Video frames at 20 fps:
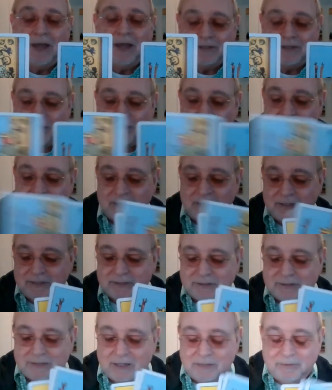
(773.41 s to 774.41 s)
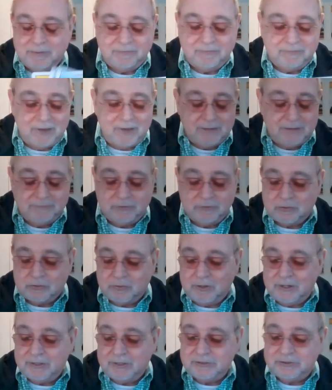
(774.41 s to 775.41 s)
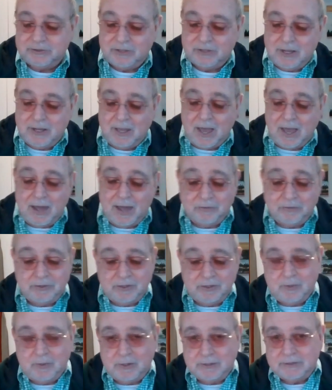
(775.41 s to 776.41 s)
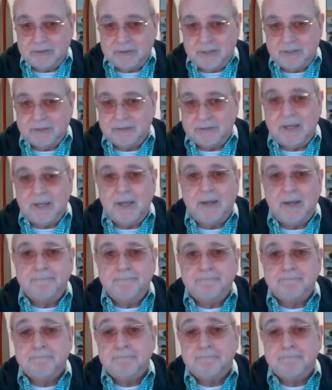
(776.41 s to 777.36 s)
So I think this is going to be fine for Chris. I don't think we can say the same